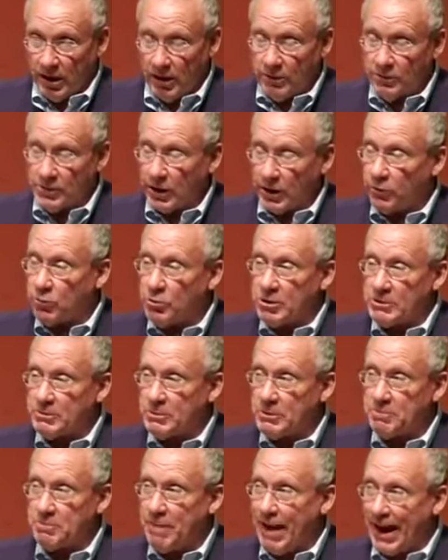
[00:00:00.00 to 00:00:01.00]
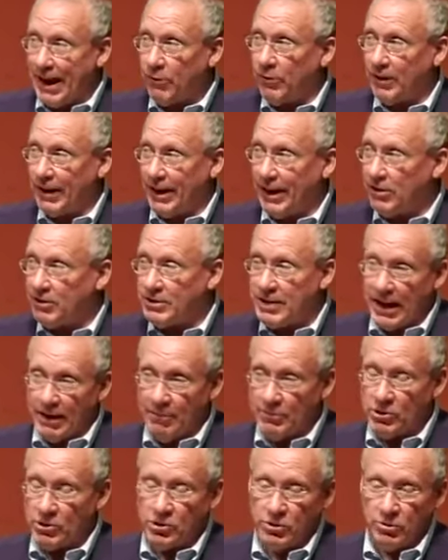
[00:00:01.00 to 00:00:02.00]
He was at Christmas banquet
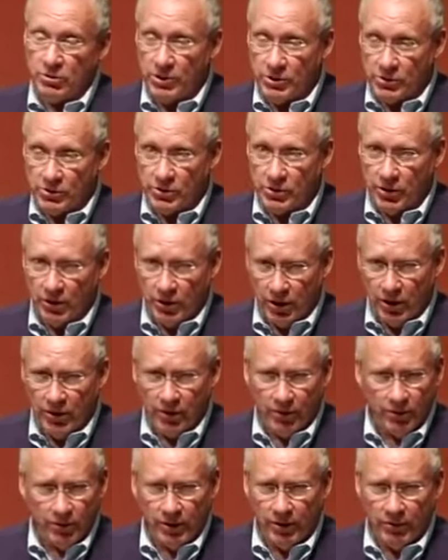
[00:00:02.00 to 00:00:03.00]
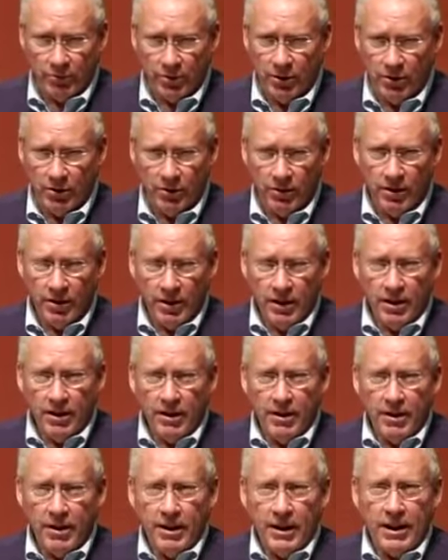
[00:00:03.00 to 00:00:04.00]
entertainment 2 years in a row.
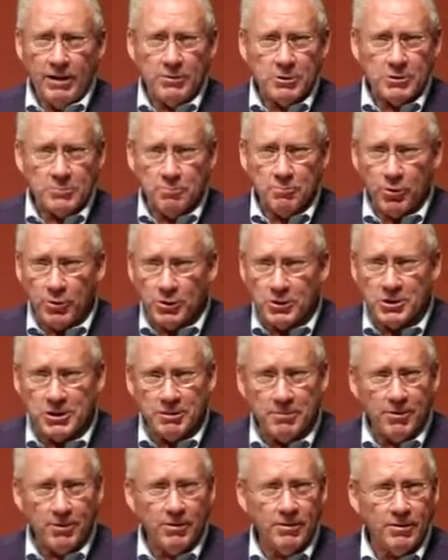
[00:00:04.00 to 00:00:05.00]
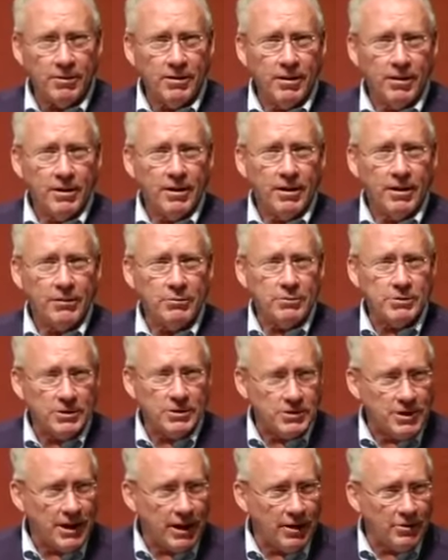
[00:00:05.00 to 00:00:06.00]
He was personable. He was
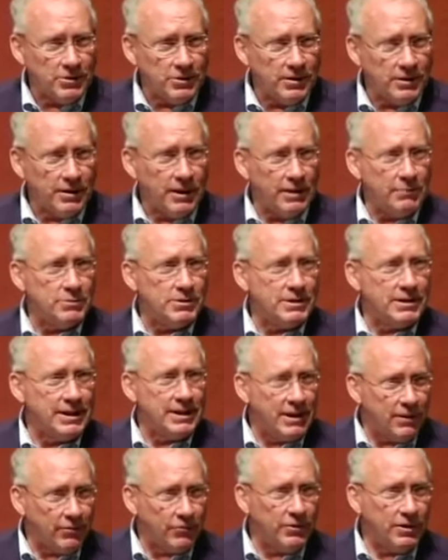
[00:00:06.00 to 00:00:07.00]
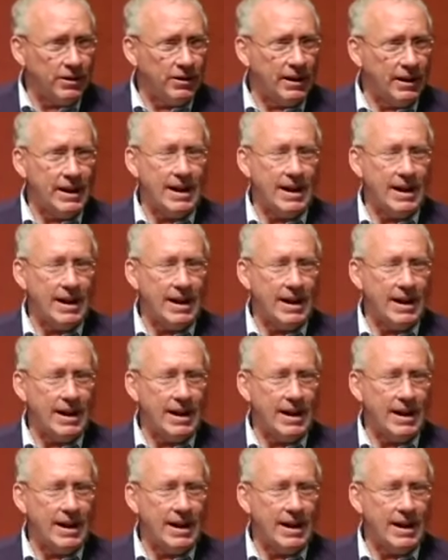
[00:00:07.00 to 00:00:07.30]
intelligent. He was gifted.